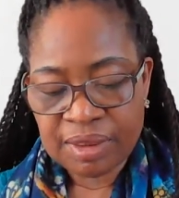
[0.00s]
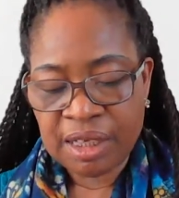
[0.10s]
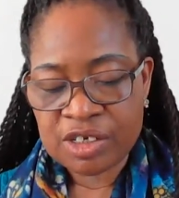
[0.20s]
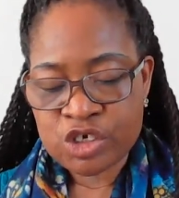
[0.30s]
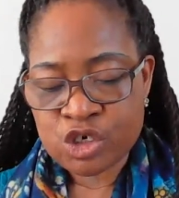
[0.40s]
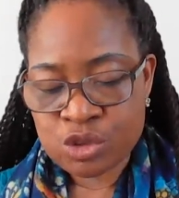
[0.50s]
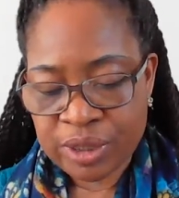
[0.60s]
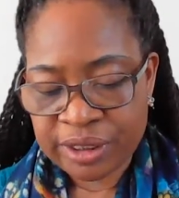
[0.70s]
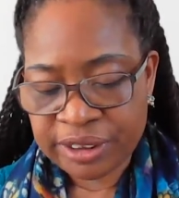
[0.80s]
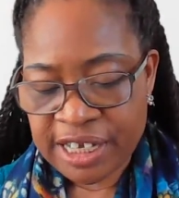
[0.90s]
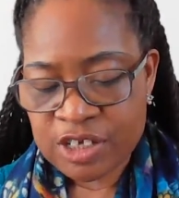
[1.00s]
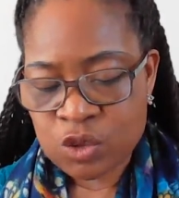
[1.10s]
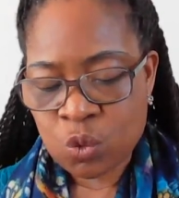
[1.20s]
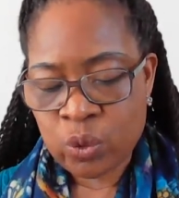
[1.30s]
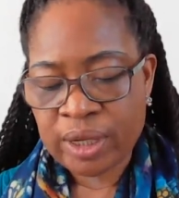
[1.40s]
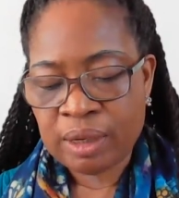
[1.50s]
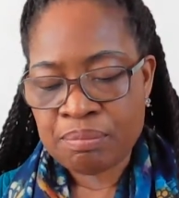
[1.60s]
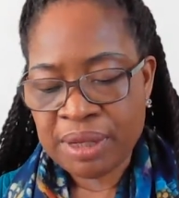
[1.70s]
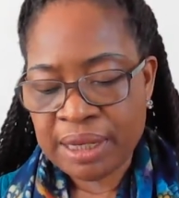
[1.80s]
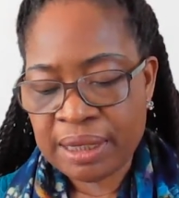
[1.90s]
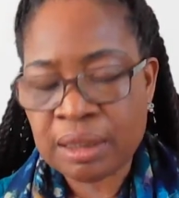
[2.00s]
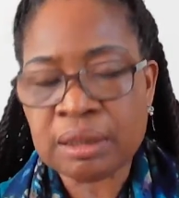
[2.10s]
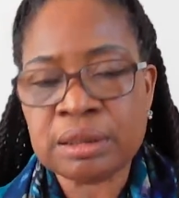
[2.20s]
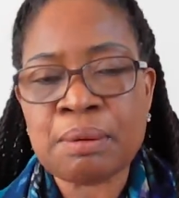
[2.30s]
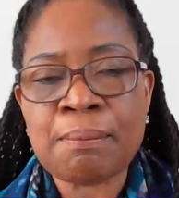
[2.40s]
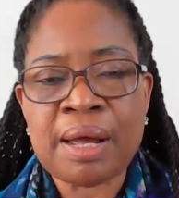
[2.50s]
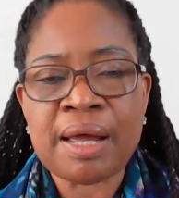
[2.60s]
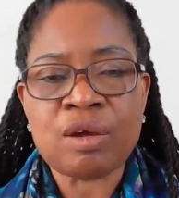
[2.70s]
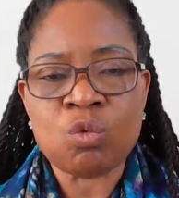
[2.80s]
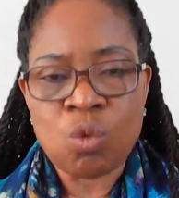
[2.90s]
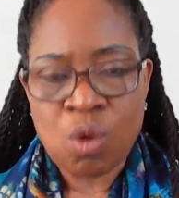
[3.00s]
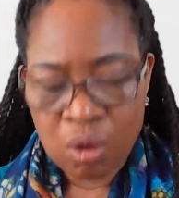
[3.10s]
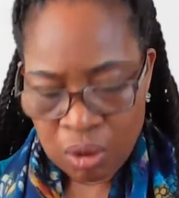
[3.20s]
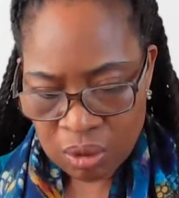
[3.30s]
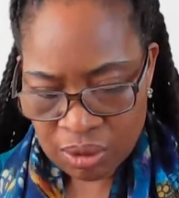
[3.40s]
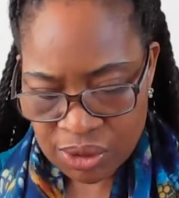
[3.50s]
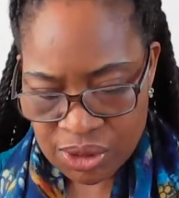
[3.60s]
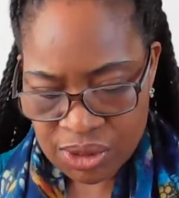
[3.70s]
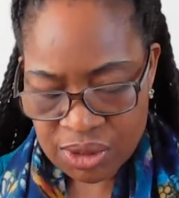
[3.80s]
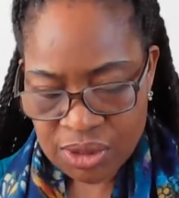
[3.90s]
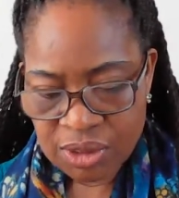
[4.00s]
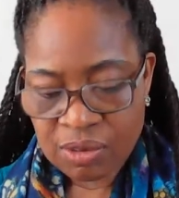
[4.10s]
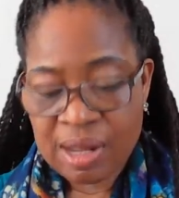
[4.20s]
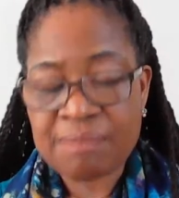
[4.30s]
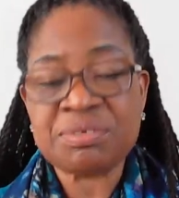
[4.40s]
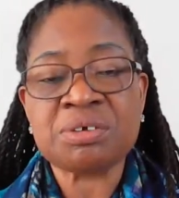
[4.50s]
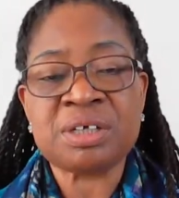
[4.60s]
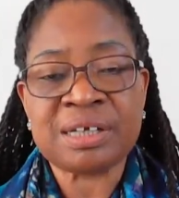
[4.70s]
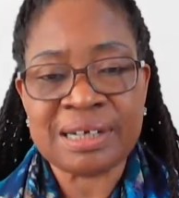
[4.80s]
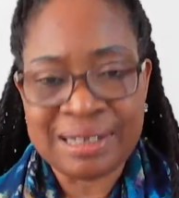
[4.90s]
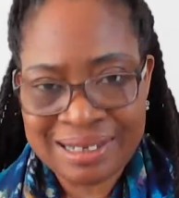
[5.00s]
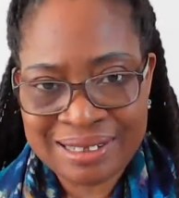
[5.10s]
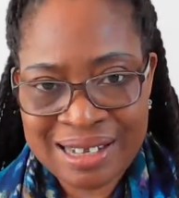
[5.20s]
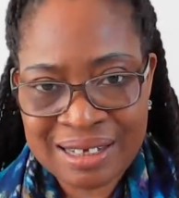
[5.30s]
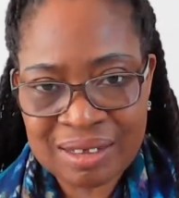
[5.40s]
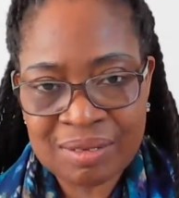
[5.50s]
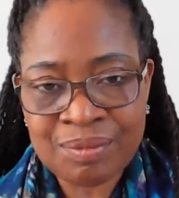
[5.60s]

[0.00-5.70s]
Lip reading: is "Strangers Will Build My Walls." You have to declare that.